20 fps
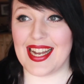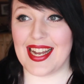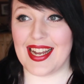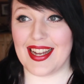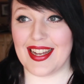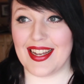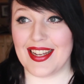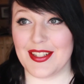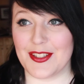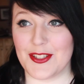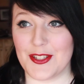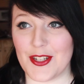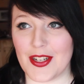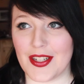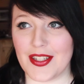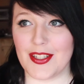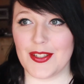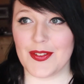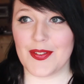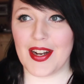I
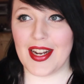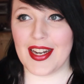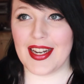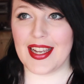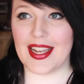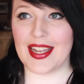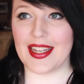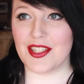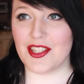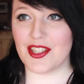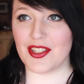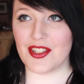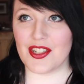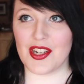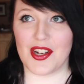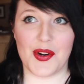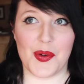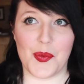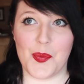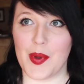started writing it just
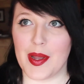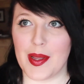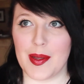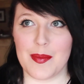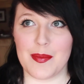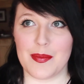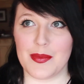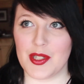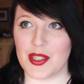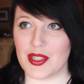on a whim,